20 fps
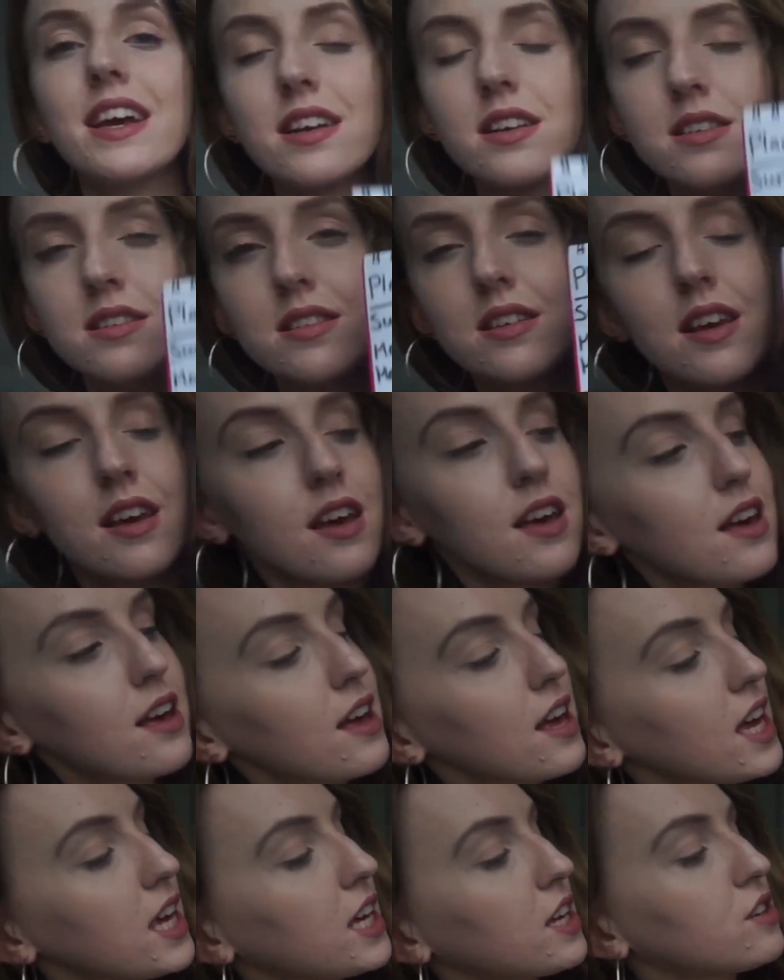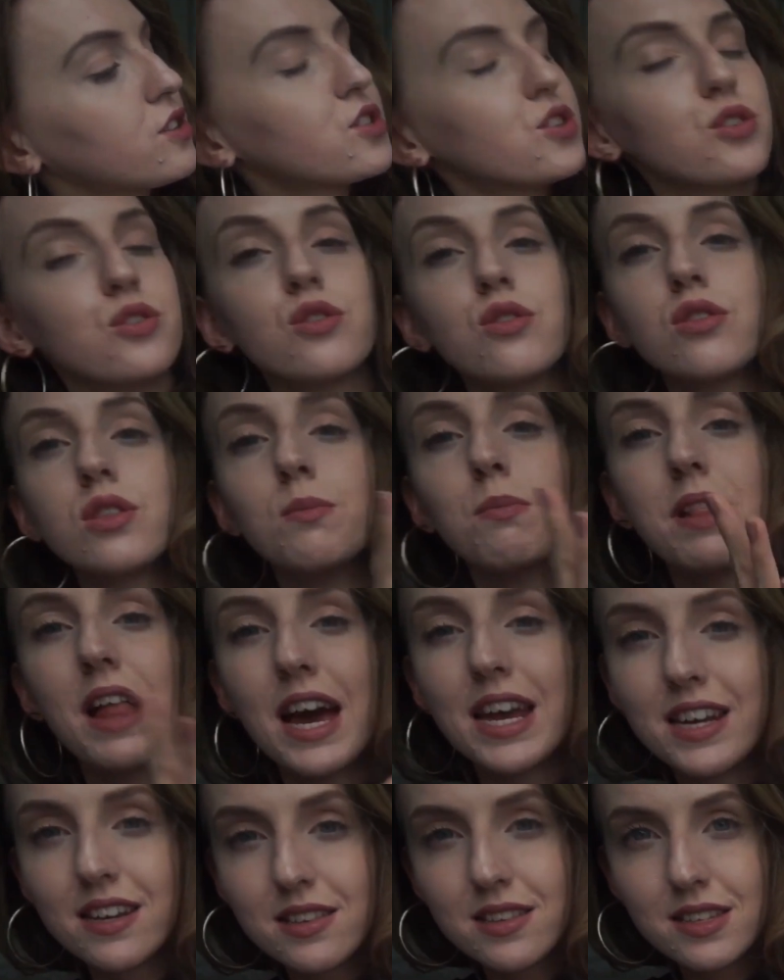it into the
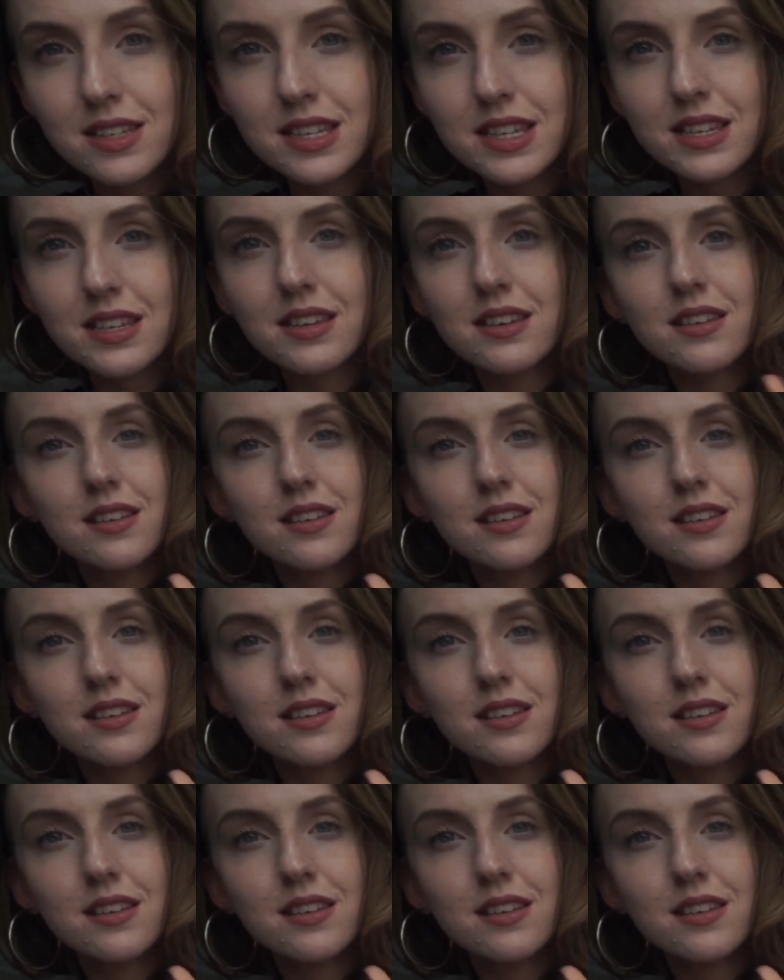planets,